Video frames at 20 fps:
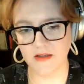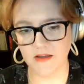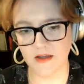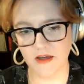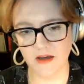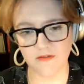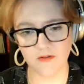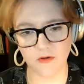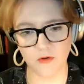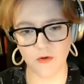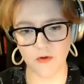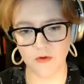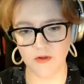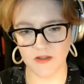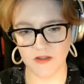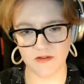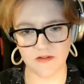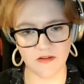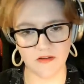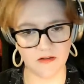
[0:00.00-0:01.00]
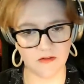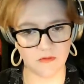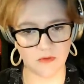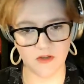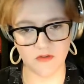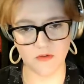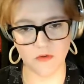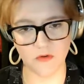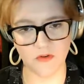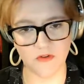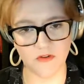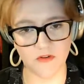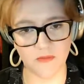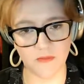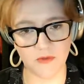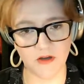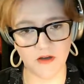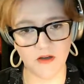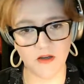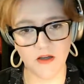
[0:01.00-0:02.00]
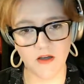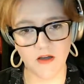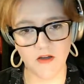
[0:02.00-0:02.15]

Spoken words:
They have a whole list and resources, but